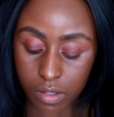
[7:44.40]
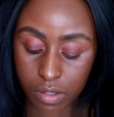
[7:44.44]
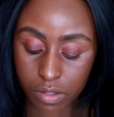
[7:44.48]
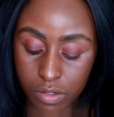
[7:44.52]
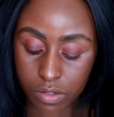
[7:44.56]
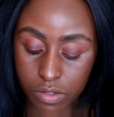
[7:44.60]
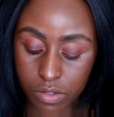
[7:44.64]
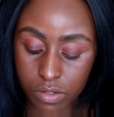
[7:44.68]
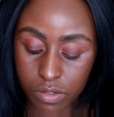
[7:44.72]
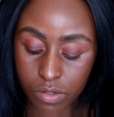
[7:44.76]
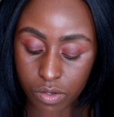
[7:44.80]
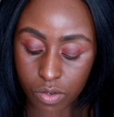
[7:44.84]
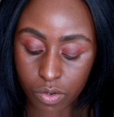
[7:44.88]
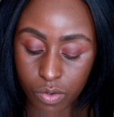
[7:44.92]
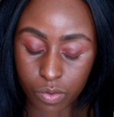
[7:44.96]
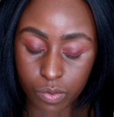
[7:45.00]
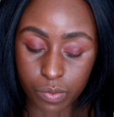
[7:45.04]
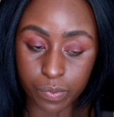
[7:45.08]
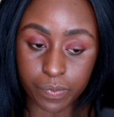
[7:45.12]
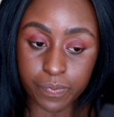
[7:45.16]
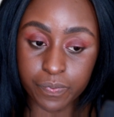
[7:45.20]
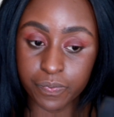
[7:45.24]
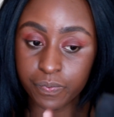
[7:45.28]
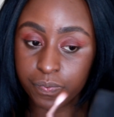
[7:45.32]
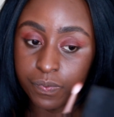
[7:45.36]
So
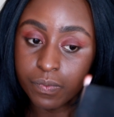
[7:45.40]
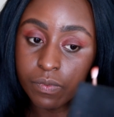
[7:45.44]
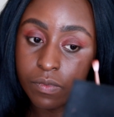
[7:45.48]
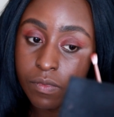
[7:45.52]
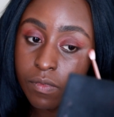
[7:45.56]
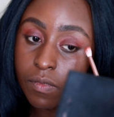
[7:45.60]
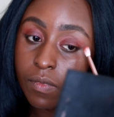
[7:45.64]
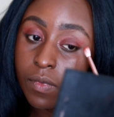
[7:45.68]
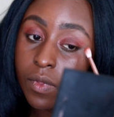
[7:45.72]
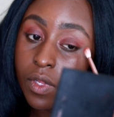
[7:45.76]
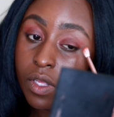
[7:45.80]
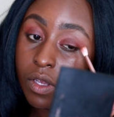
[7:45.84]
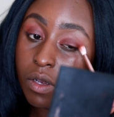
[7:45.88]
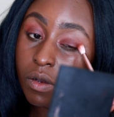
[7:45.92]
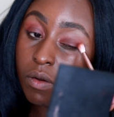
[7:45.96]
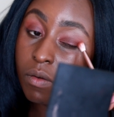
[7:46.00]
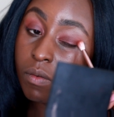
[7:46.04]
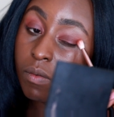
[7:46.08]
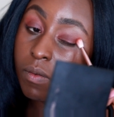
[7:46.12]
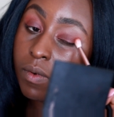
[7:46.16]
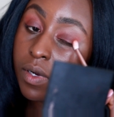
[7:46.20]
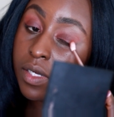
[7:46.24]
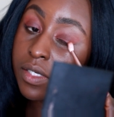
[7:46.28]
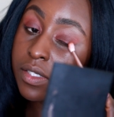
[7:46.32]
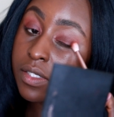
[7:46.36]

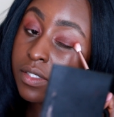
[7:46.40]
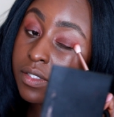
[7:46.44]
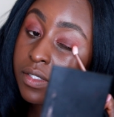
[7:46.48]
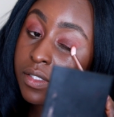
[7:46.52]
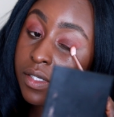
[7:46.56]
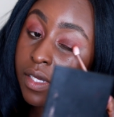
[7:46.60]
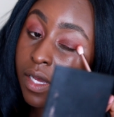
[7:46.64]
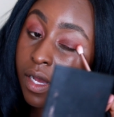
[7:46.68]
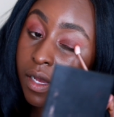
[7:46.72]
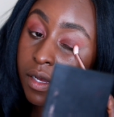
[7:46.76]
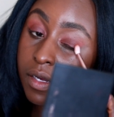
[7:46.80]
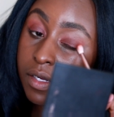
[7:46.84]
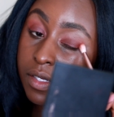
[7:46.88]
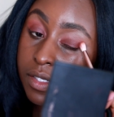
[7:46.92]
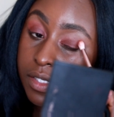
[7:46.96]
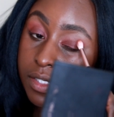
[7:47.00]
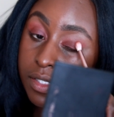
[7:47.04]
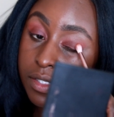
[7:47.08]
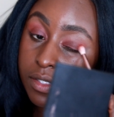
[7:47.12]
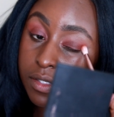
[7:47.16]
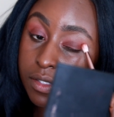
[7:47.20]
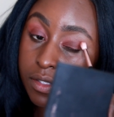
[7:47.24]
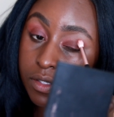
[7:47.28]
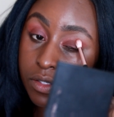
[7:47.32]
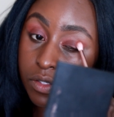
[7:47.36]
what does young
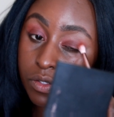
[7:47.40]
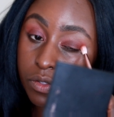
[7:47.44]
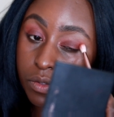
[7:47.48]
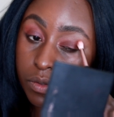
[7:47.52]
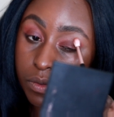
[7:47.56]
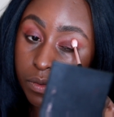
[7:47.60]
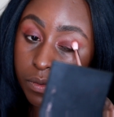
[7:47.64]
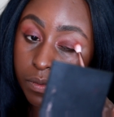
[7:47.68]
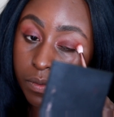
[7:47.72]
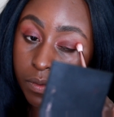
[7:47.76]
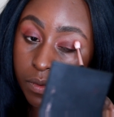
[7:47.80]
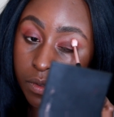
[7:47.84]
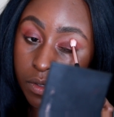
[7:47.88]
Nisi do?